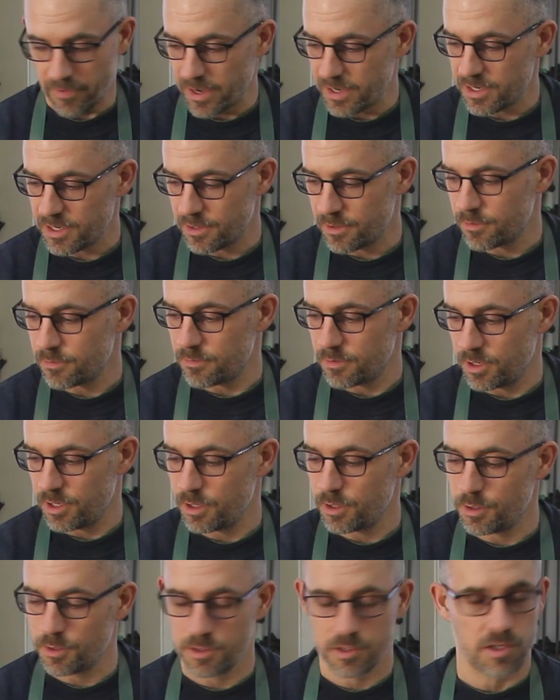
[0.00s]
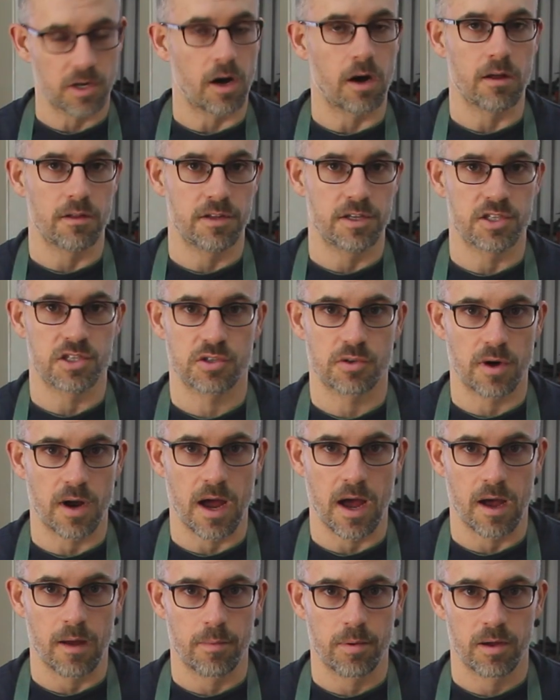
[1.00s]
if I didn't use all this
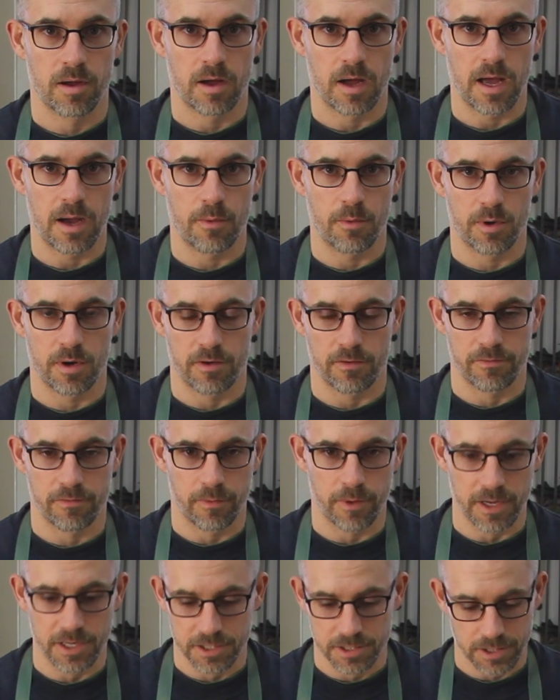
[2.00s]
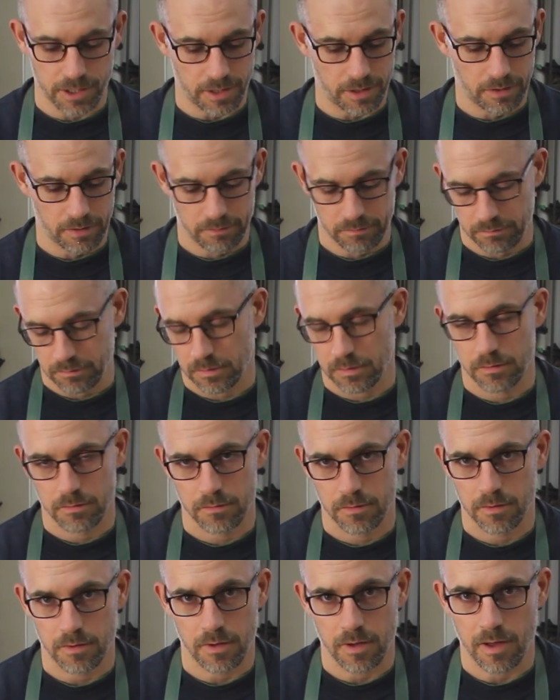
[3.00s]
scrap, I would have wasted
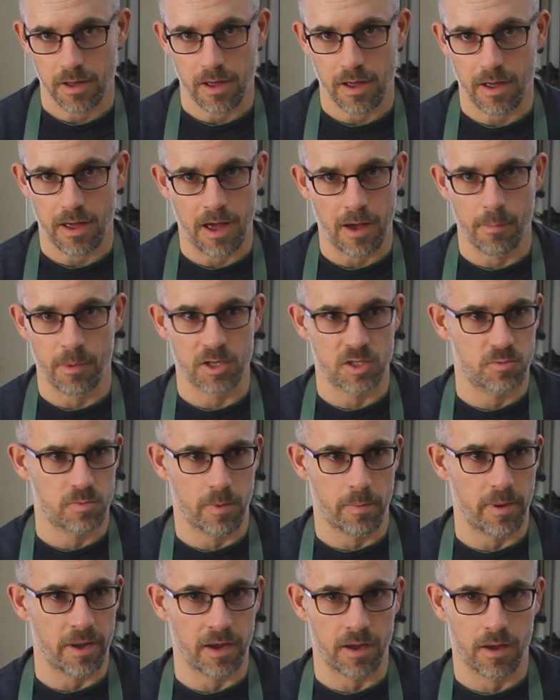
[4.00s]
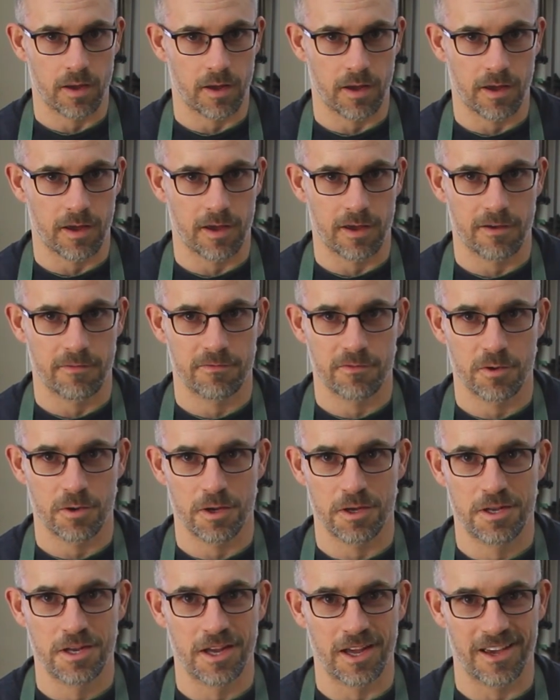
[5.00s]
how much Bubinga? I have no
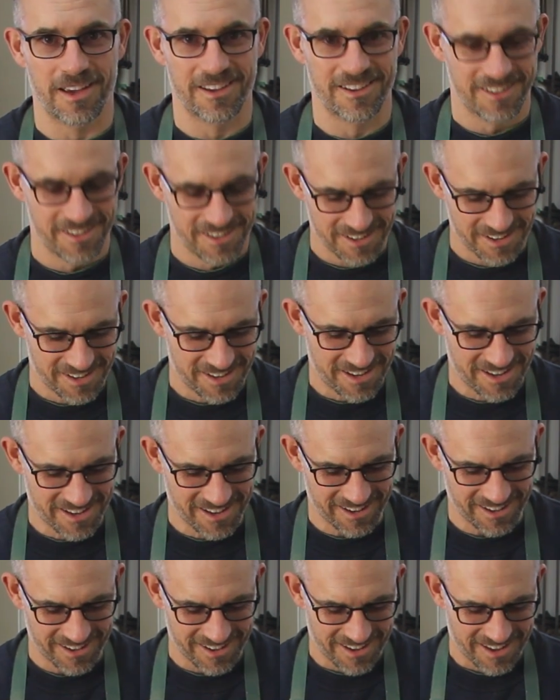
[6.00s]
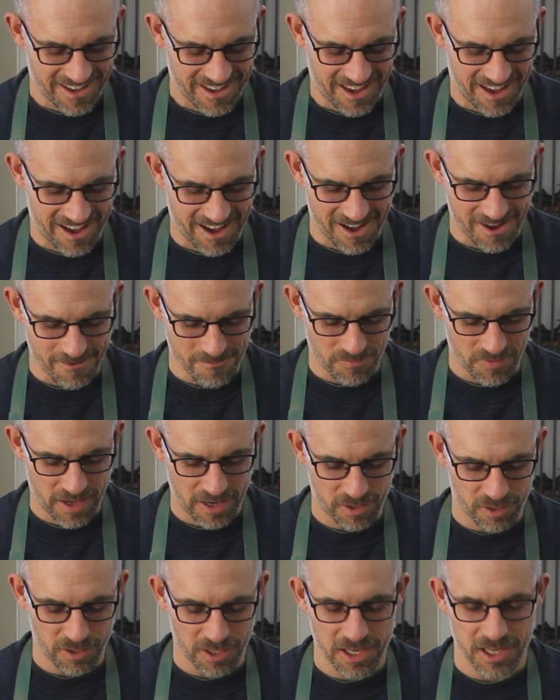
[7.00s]
idea.
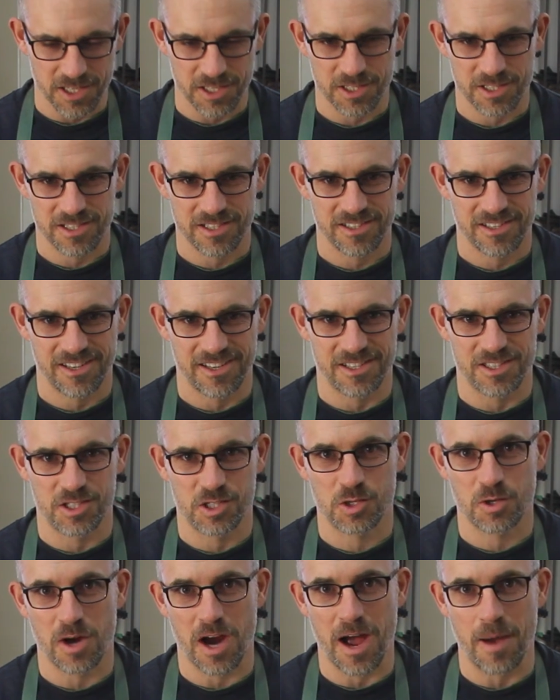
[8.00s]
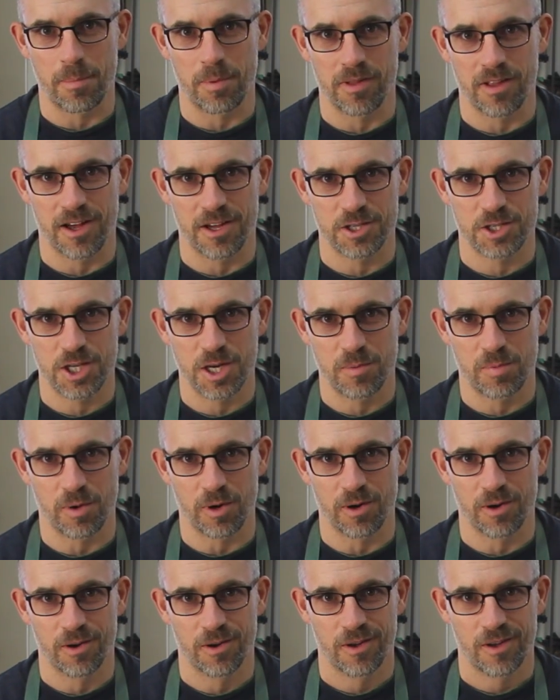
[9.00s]
Not only is scrap a lot
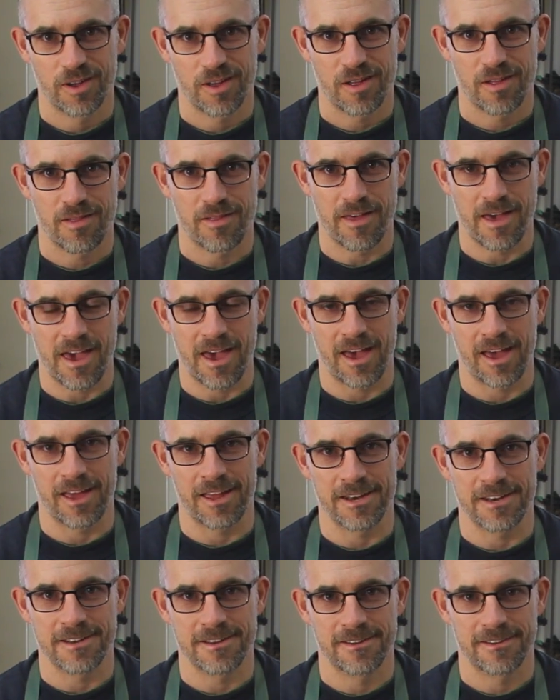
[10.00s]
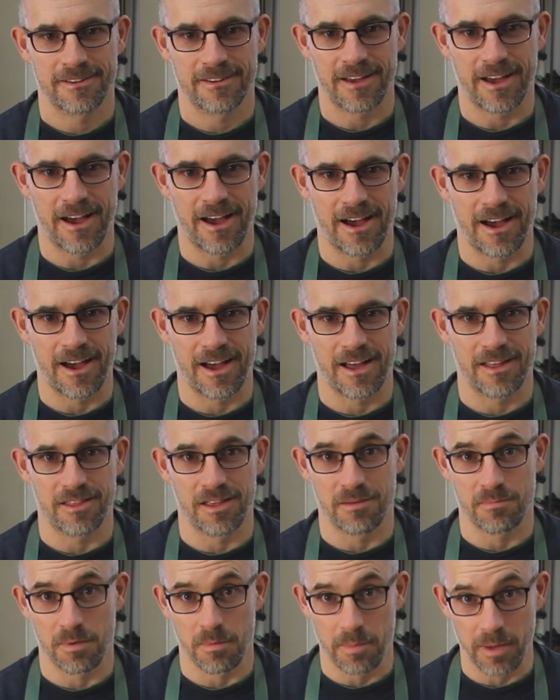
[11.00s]
cheaper than
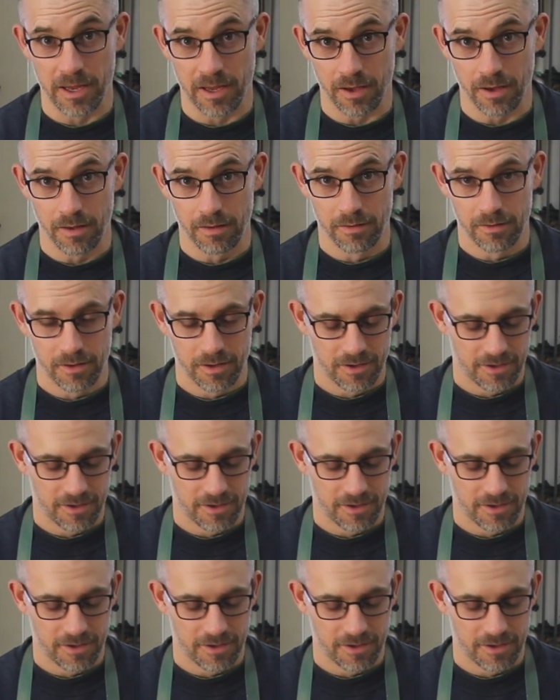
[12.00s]
Bubinga,